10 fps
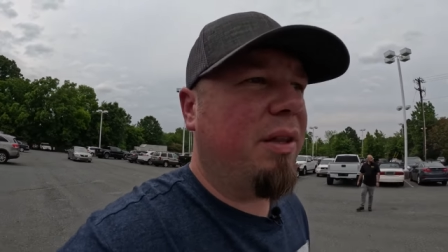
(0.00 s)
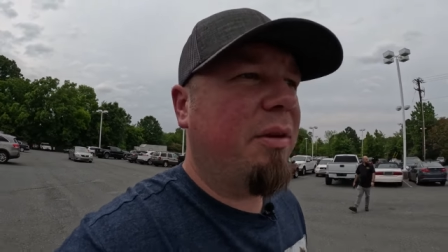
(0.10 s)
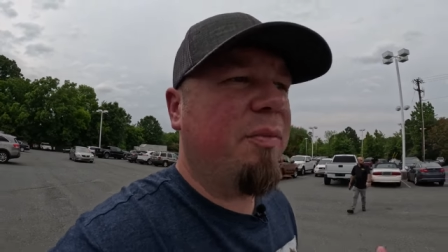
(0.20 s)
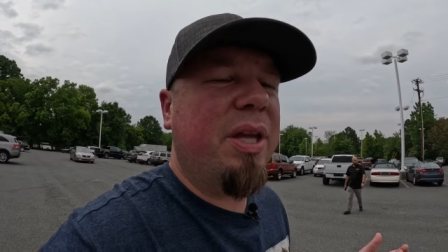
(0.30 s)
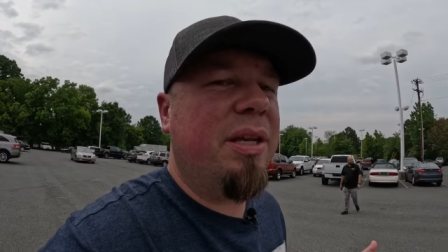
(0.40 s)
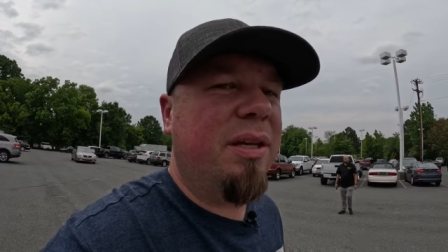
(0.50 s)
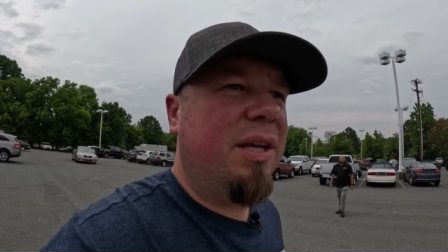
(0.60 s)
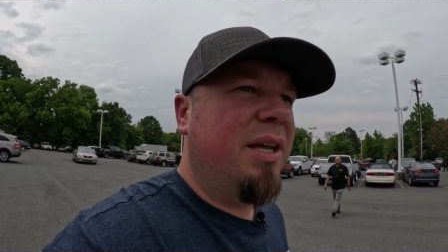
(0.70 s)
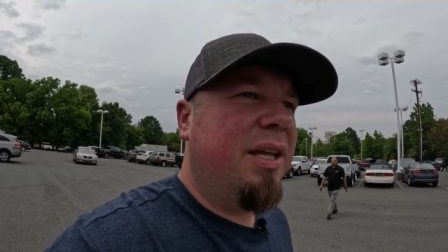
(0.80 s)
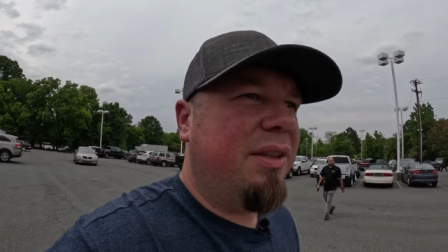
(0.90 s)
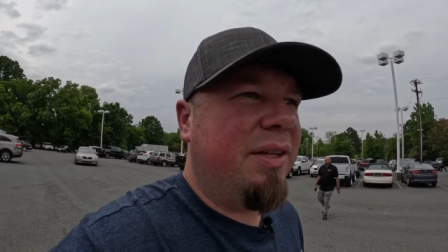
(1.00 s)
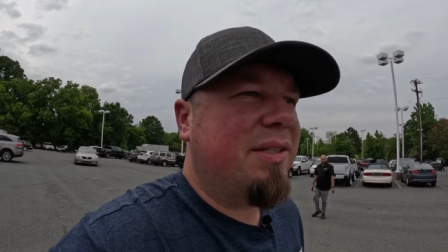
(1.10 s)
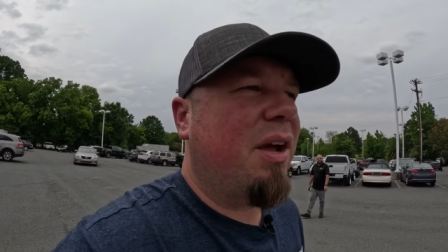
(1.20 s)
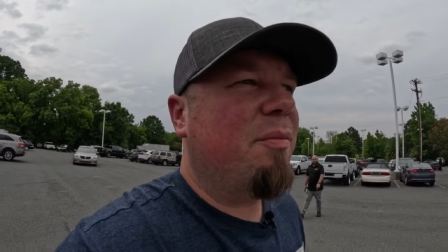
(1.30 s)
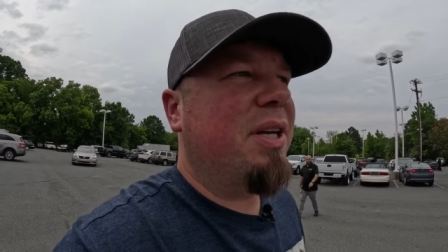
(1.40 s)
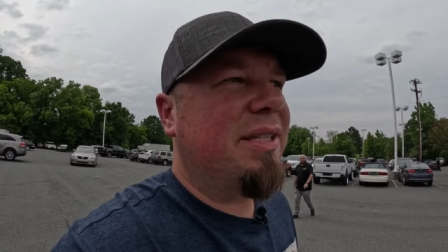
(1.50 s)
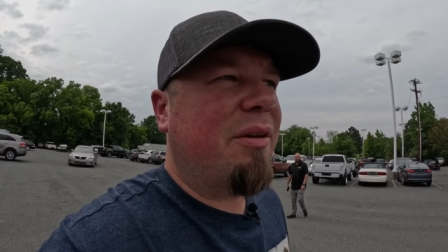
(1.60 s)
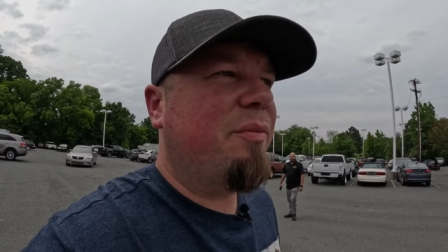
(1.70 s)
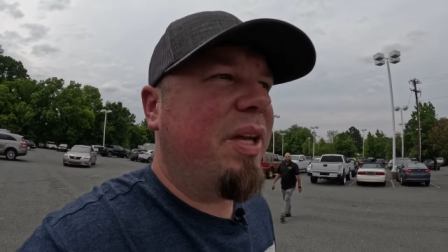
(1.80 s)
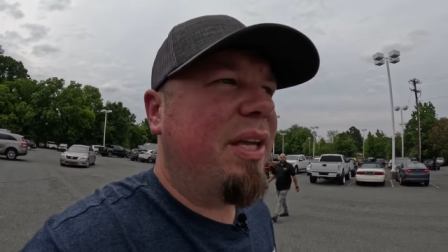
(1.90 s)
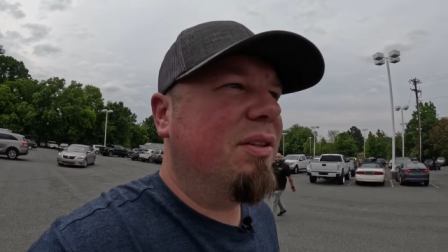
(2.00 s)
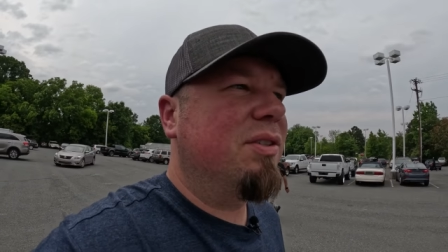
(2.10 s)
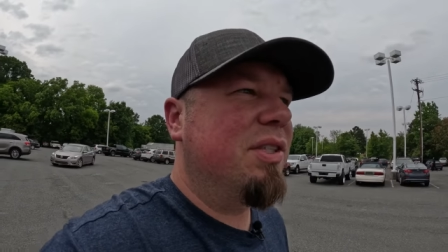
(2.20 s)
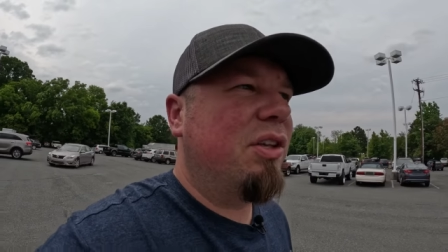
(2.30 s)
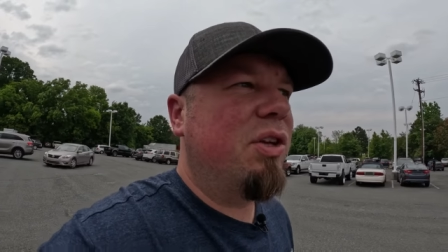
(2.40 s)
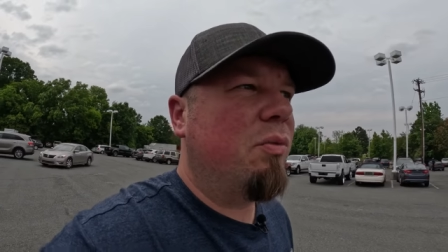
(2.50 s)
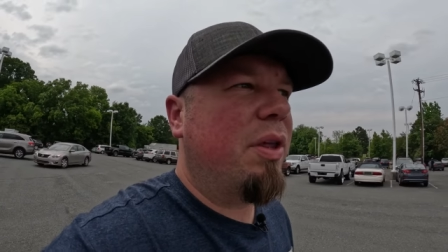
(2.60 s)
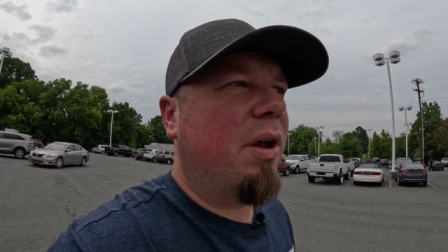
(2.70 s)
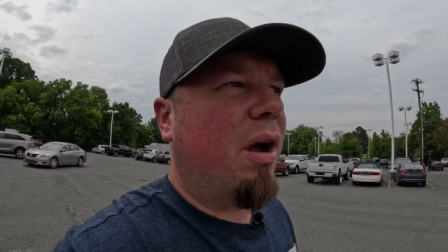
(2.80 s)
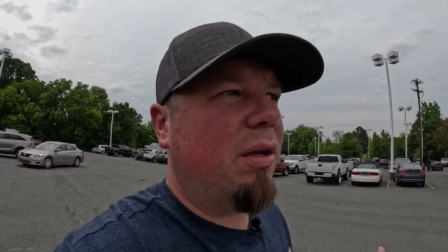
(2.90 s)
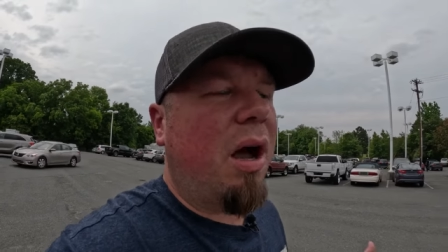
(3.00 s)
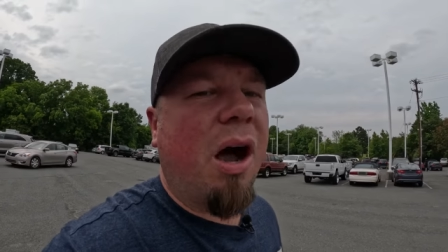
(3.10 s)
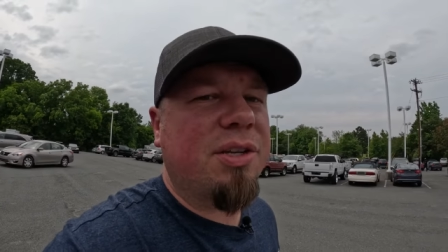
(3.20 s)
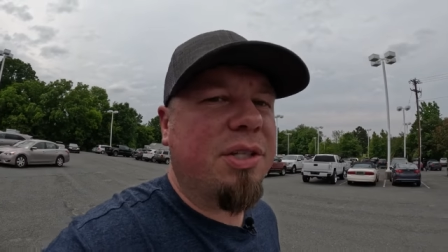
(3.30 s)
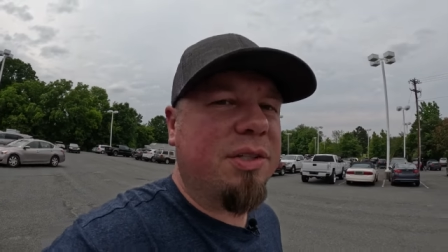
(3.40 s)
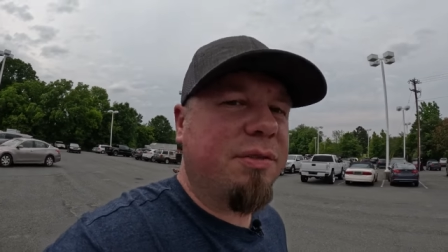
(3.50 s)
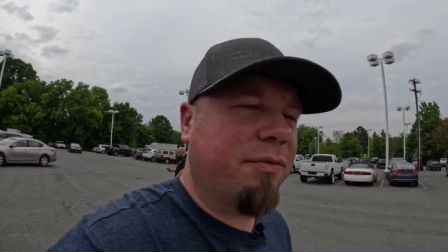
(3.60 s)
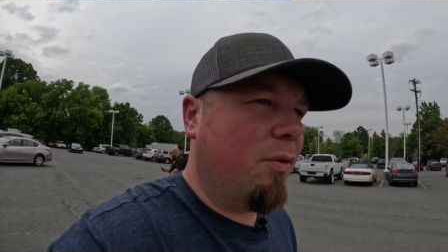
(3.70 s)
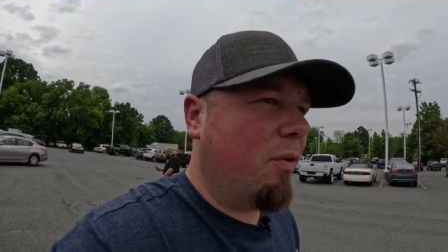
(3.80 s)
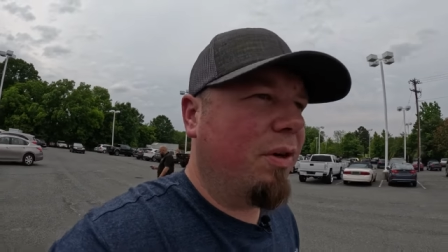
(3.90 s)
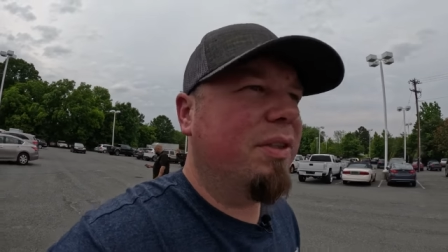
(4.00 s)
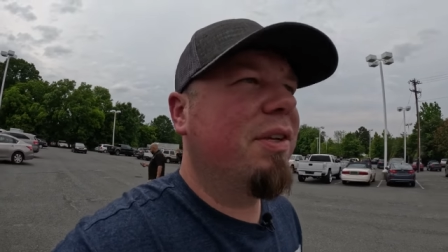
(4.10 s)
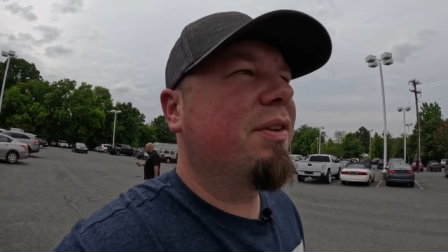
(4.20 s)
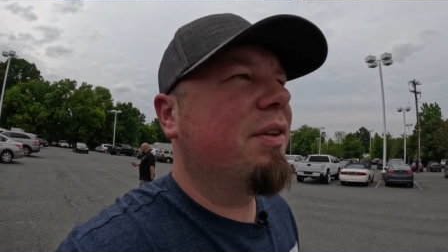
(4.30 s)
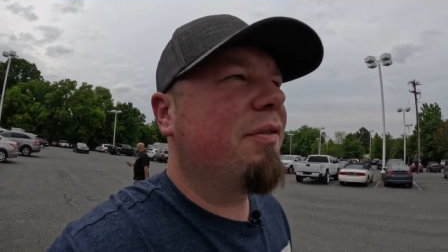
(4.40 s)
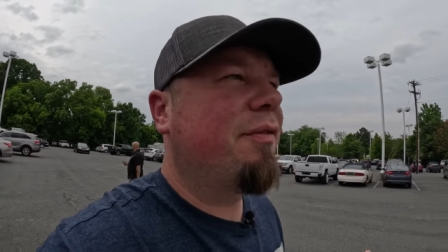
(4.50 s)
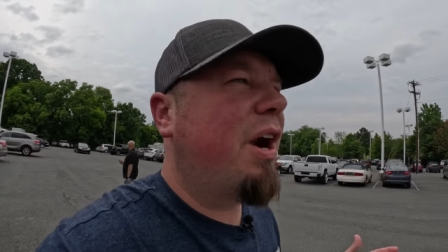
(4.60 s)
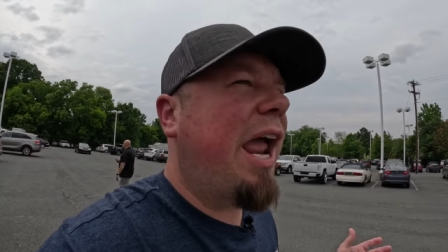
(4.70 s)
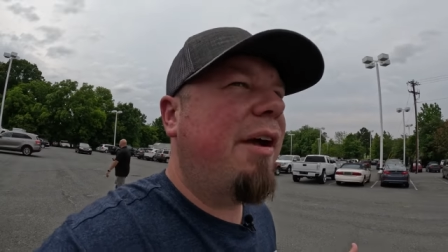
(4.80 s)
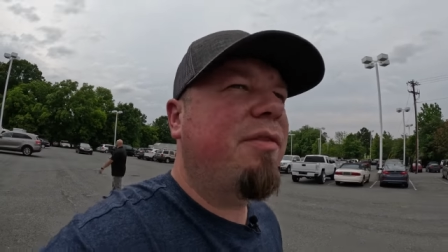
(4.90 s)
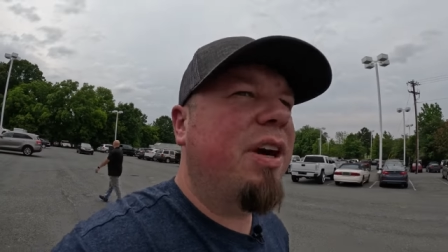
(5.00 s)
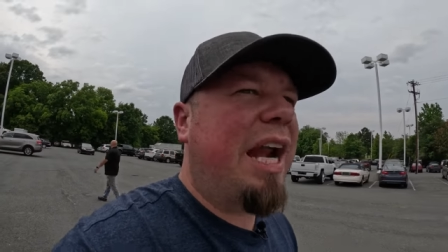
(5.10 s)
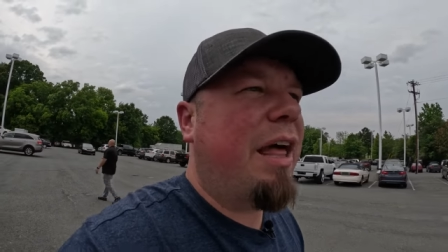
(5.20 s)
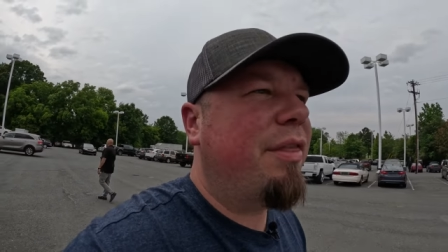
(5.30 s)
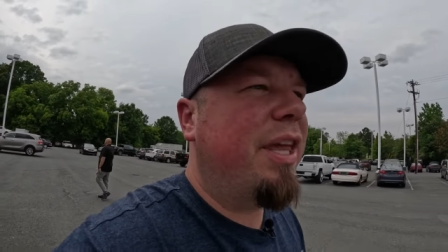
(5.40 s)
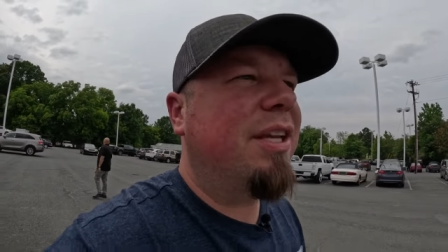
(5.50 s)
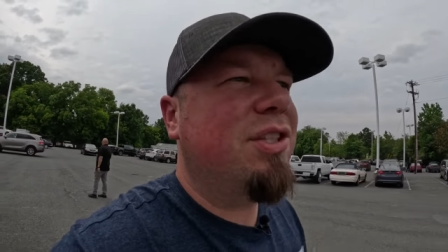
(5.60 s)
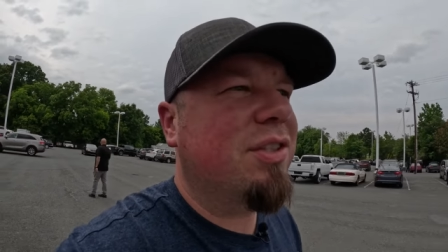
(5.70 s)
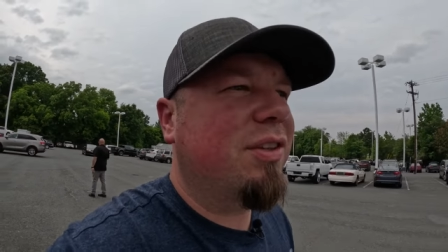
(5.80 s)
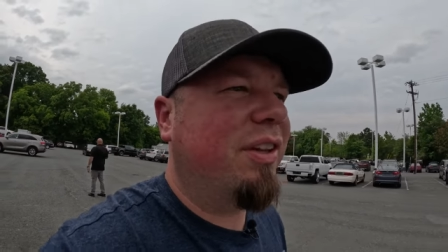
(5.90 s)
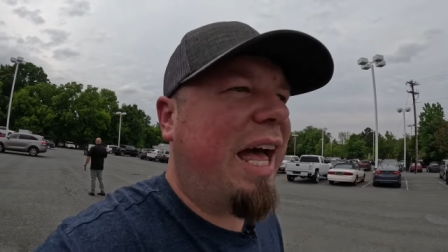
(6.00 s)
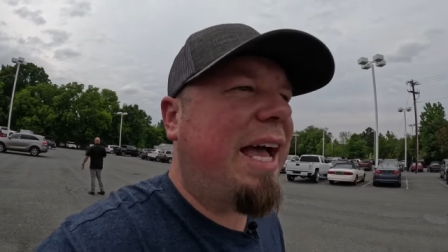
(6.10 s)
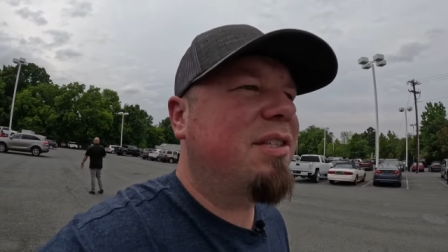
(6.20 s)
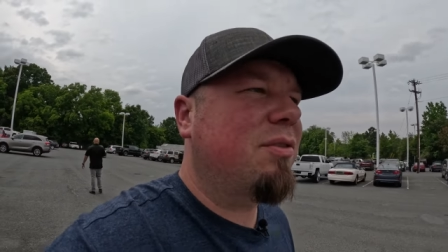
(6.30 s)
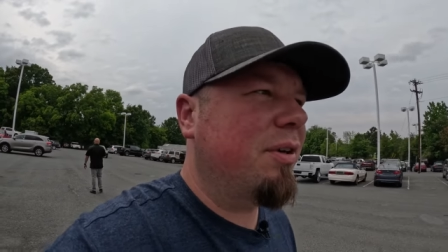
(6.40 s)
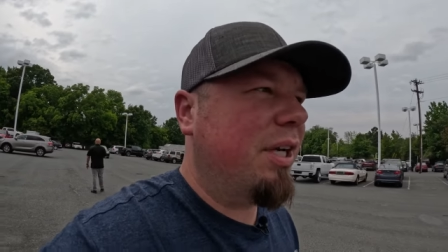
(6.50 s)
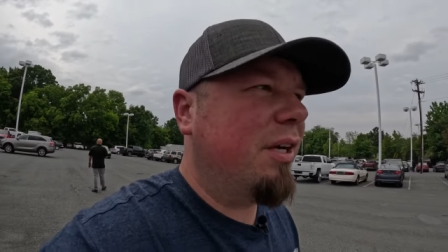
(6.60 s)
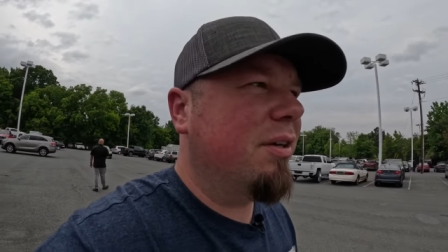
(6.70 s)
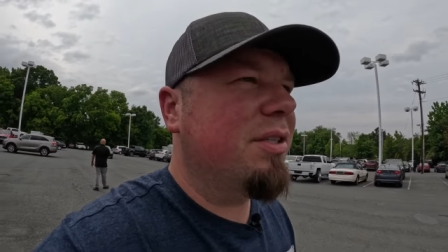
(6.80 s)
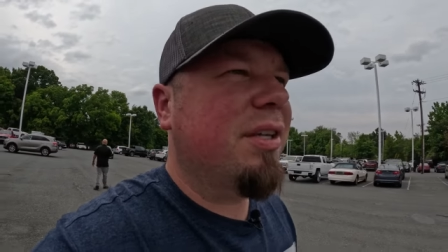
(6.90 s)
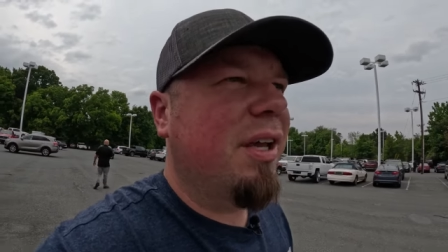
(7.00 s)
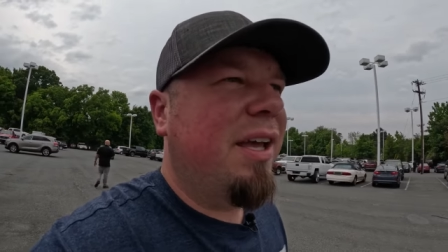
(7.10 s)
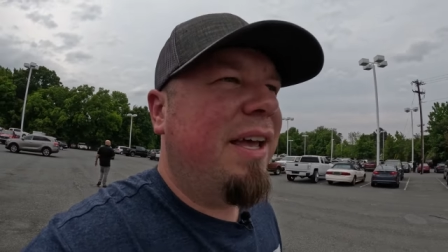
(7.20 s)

They've been, these companies have been dealing with auctions for forever. And I think just the last three years,